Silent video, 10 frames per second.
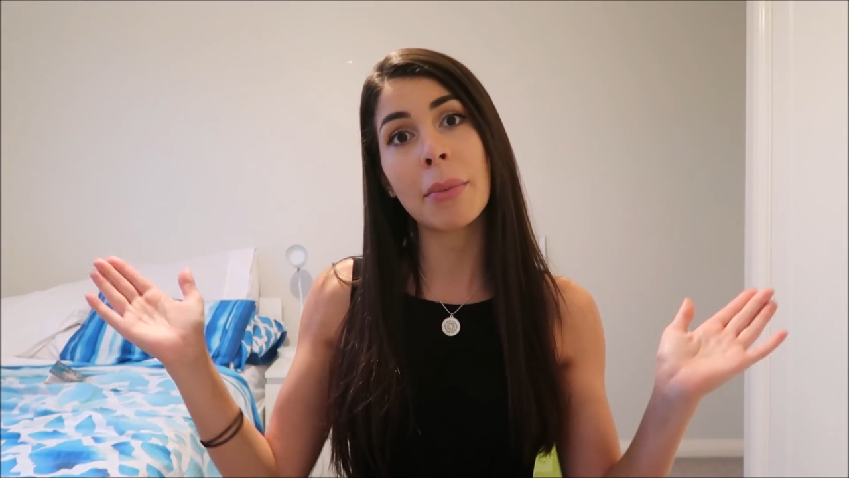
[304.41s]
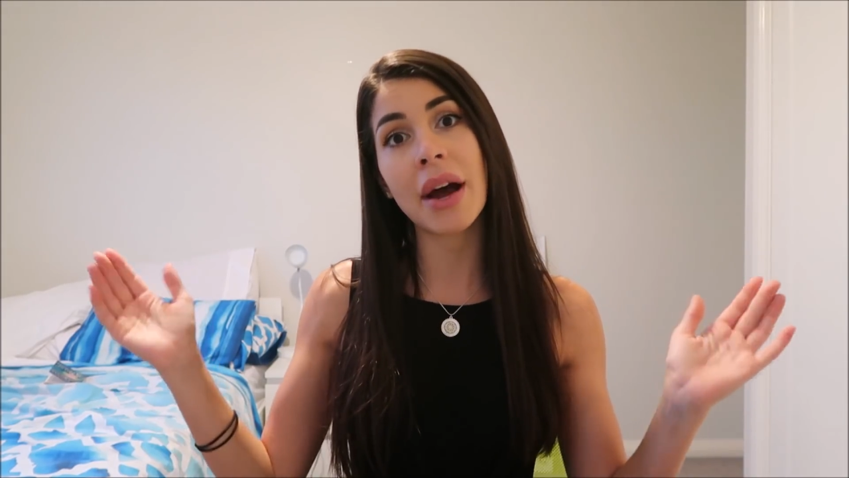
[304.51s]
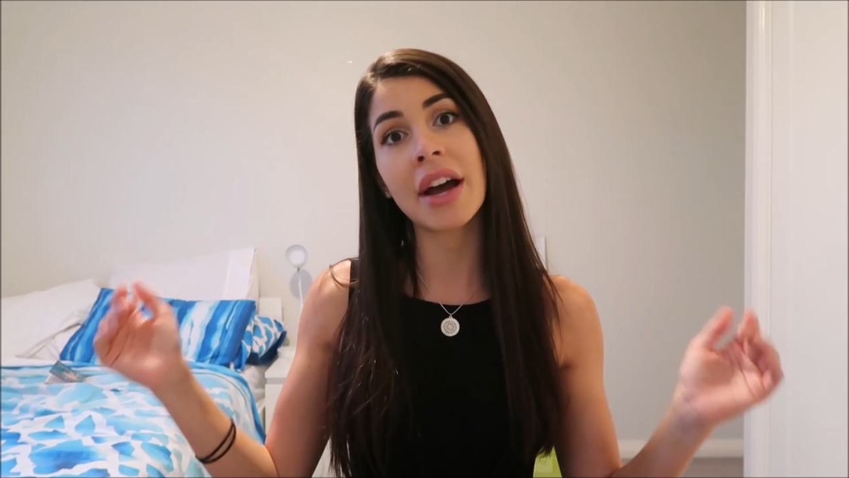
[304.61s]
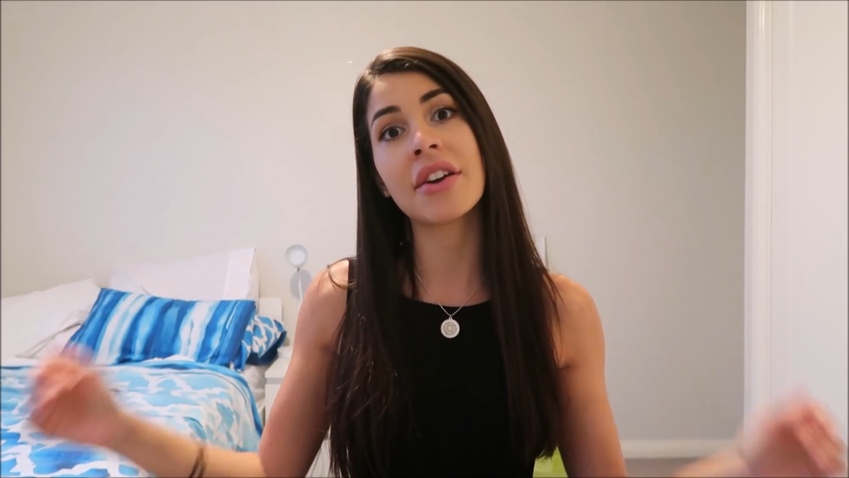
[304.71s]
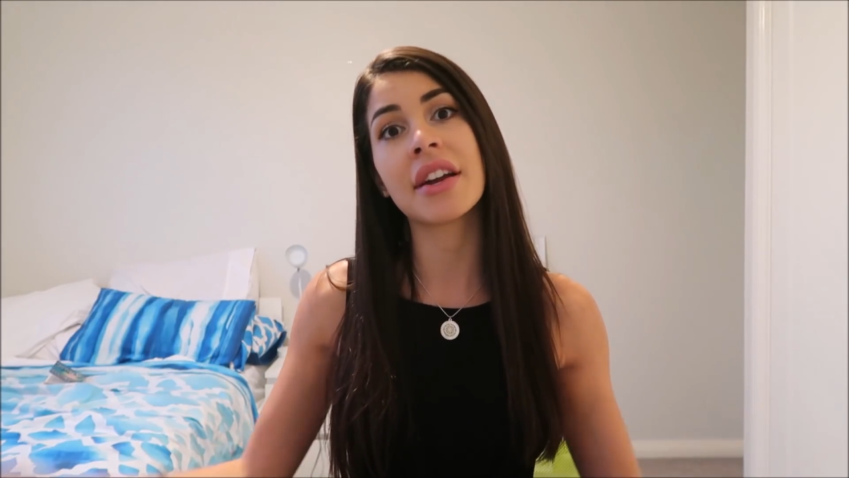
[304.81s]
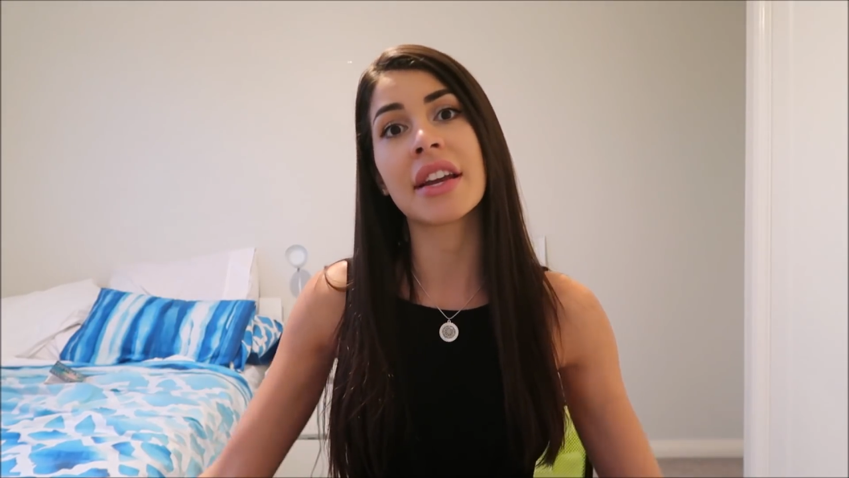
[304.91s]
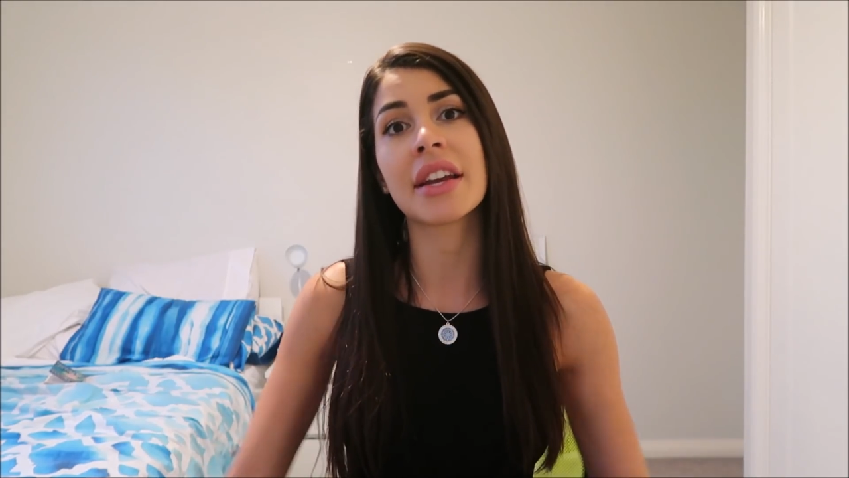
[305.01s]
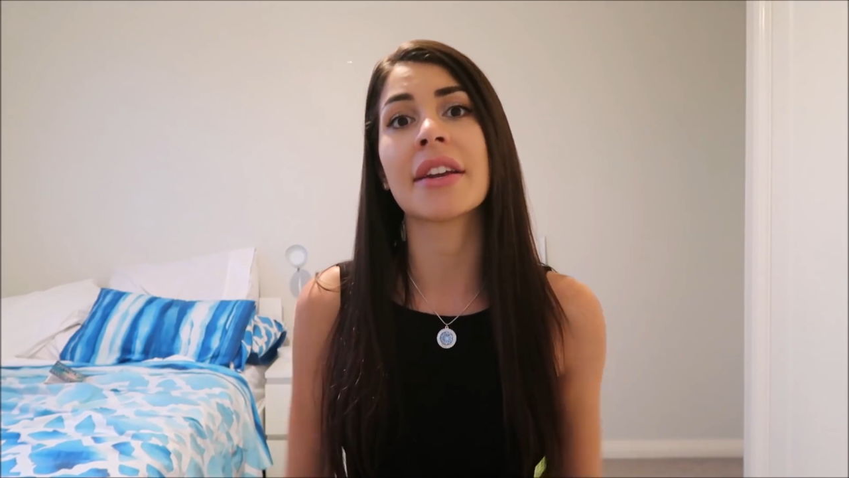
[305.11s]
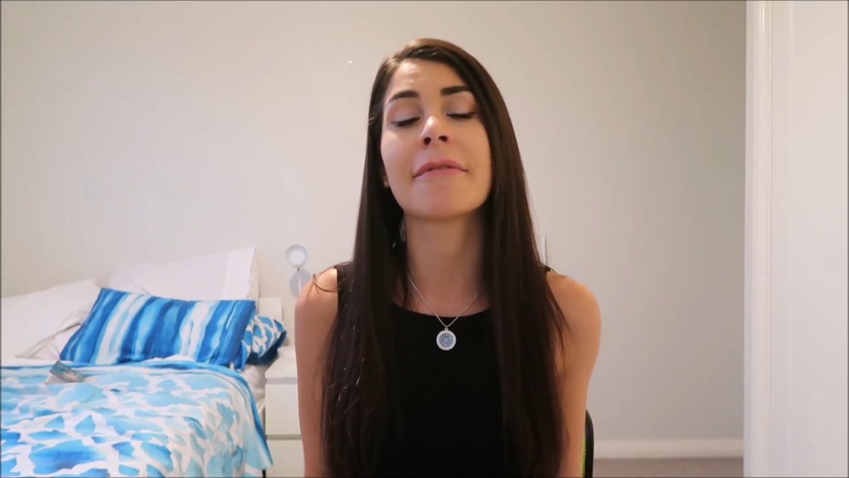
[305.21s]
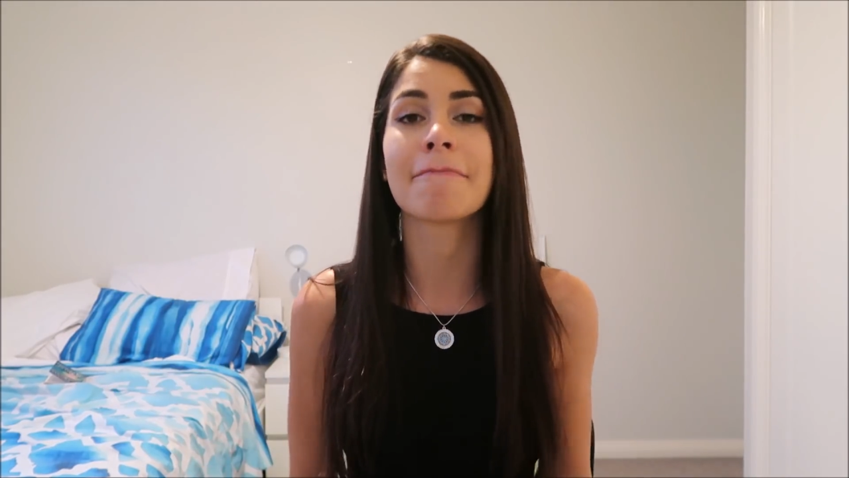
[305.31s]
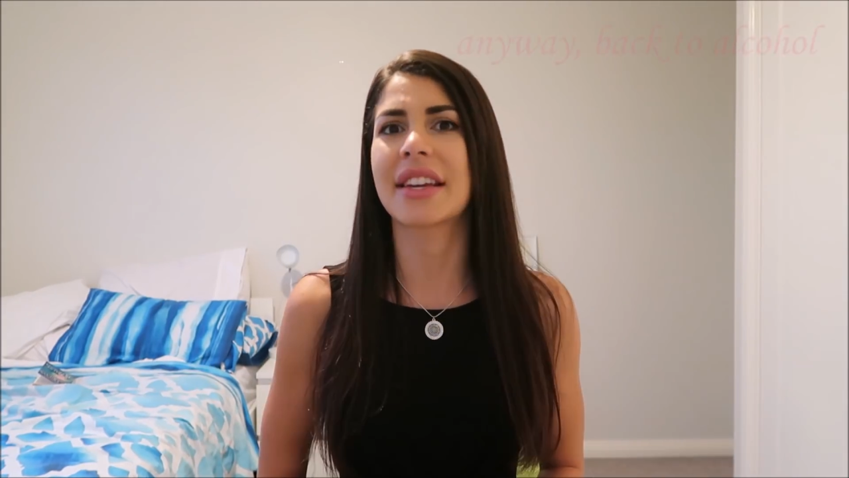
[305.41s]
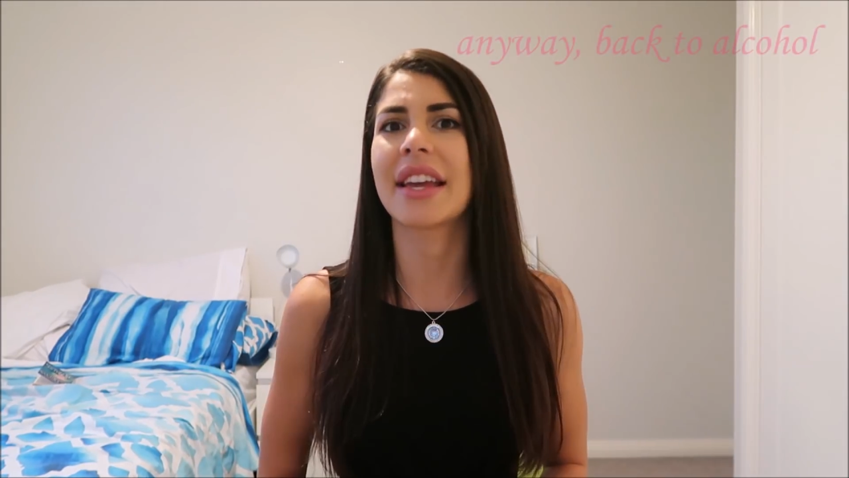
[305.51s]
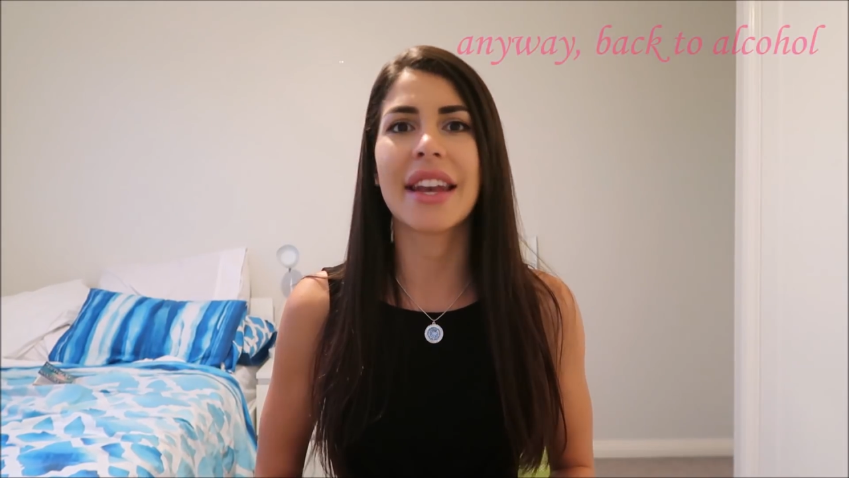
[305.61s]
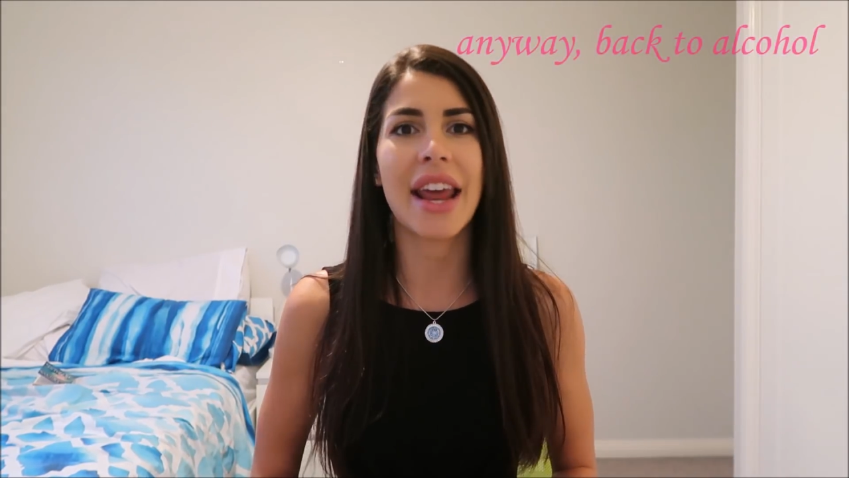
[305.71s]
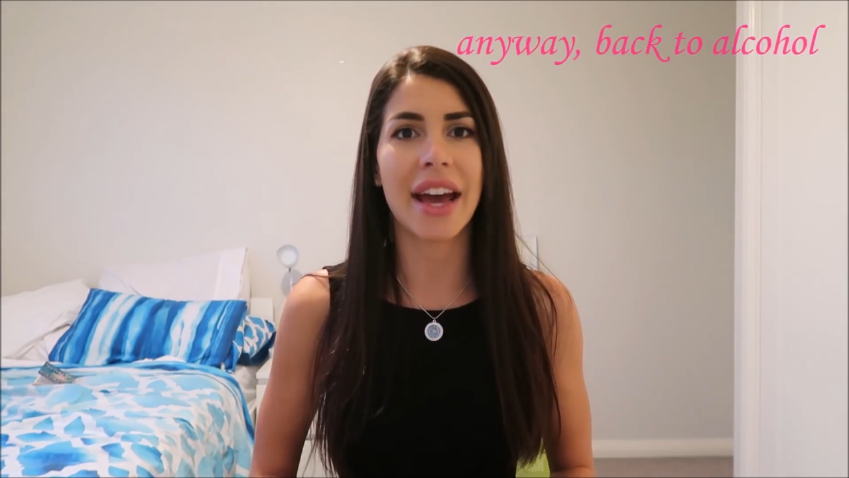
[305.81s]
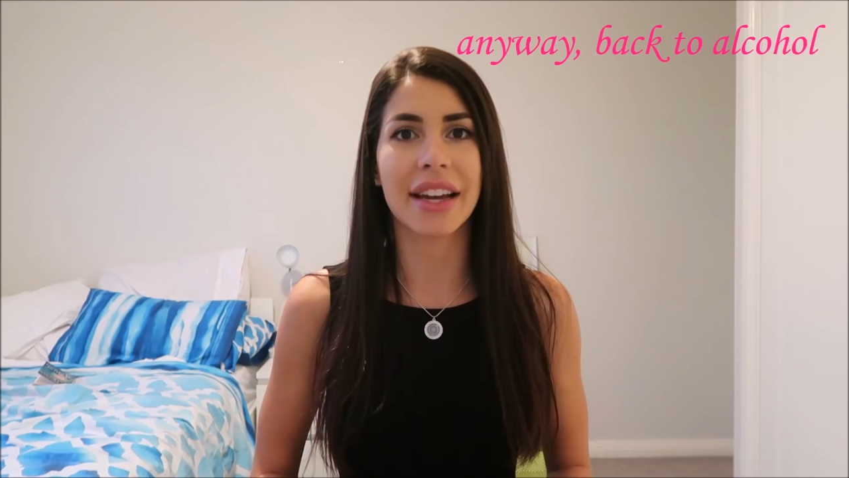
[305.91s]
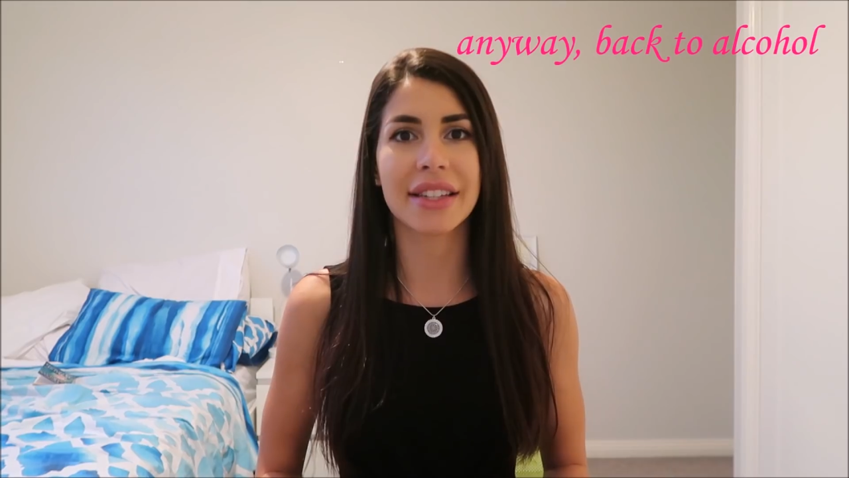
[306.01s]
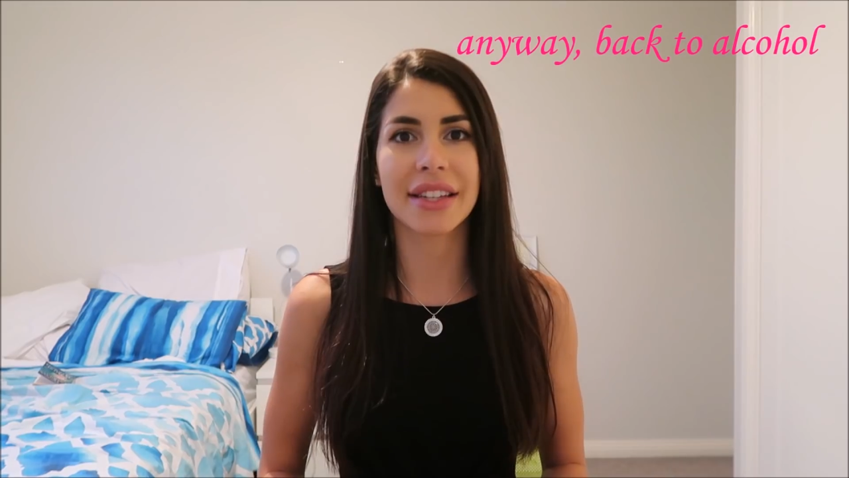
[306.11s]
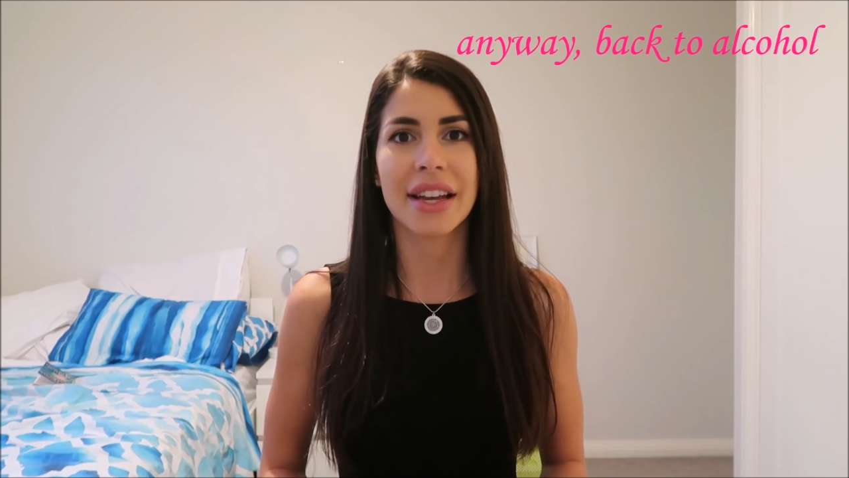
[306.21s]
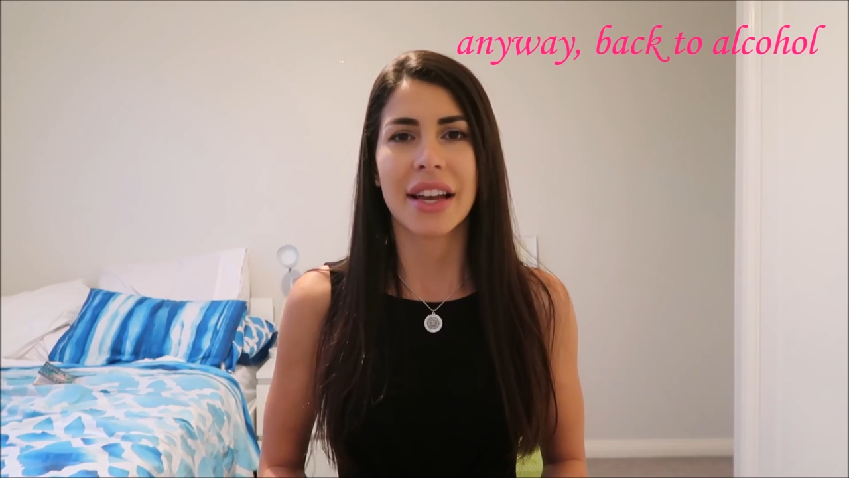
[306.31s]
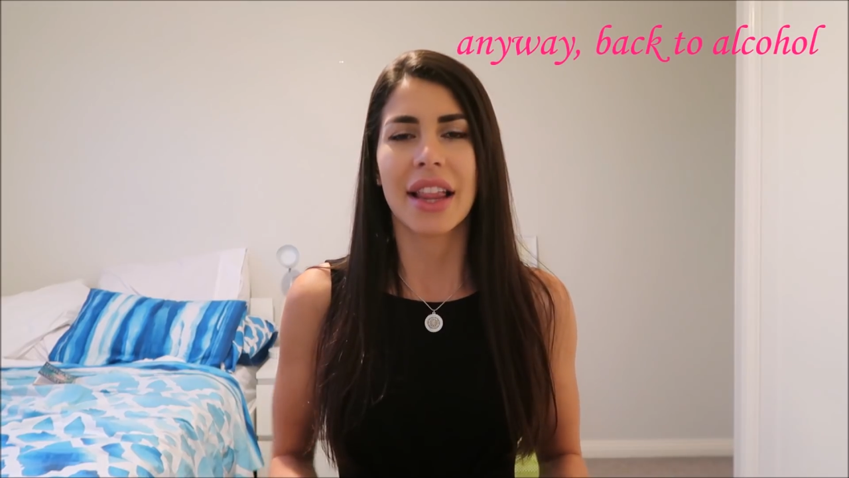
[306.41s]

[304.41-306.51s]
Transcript: priority. To connect.